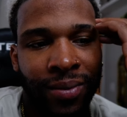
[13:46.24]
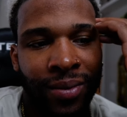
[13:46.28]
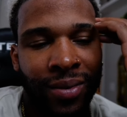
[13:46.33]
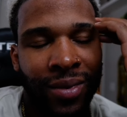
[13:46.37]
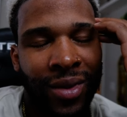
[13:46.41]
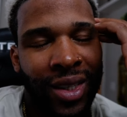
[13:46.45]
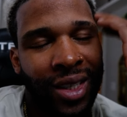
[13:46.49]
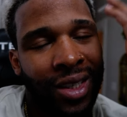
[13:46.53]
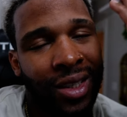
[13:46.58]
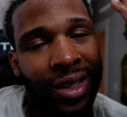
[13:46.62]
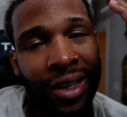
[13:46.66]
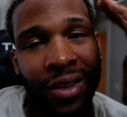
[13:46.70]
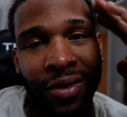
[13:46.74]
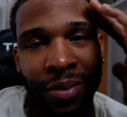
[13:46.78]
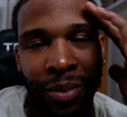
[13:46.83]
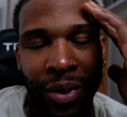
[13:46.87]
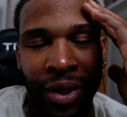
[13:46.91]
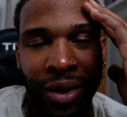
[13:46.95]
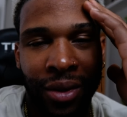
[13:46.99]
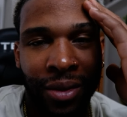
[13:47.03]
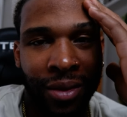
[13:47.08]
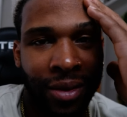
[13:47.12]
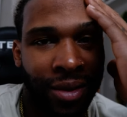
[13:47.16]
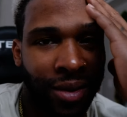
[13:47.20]
it's tough,
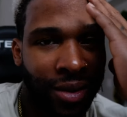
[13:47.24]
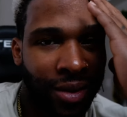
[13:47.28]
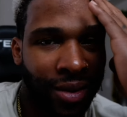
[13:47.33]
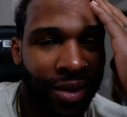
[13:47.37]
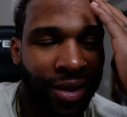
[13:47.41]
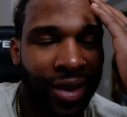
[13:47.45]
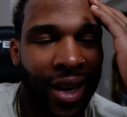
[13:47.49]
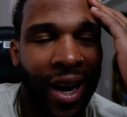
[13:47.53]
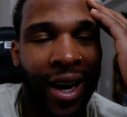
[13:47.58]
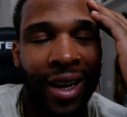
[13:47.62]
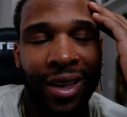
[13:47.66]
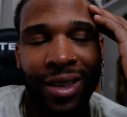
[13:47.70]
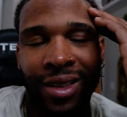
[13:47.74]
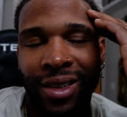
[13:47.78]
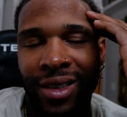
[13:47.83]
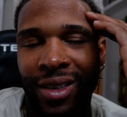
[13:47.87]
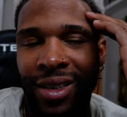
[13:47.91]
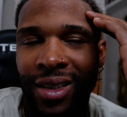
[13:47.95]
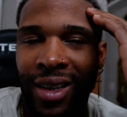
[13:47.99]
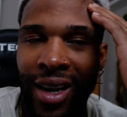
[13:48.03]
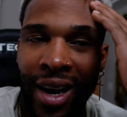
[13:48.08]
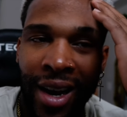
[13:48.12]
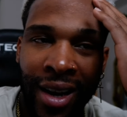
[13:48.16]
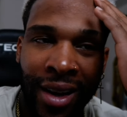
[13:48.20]
bro. I
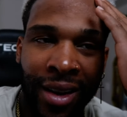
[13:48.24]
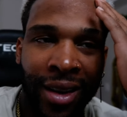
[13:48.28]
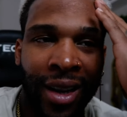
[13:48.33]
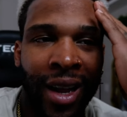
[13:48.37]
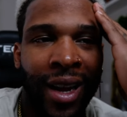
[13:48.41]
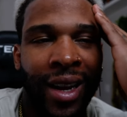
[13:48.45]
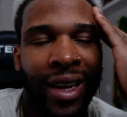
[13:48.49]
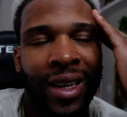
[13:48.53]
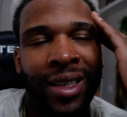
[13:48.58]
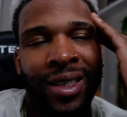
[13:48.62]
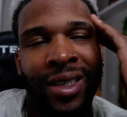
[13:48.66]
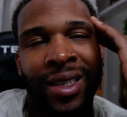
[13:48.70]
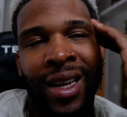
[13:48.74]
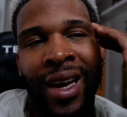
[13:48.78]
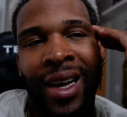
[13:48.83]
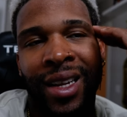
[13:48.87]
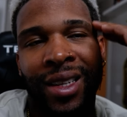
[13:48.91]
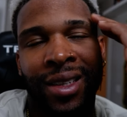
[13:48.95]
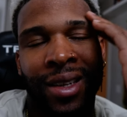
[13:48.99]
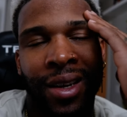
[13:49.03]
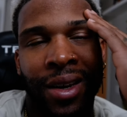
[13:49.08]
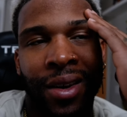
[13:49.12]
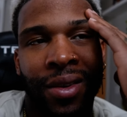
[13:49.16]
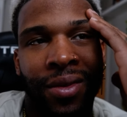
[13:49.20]
just kind of like it's not
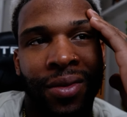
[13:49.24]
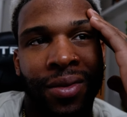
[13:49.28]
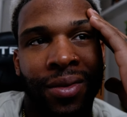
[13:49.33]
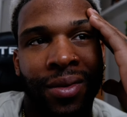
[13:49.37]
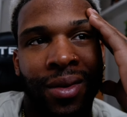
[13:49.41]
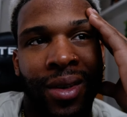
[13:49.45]
tough,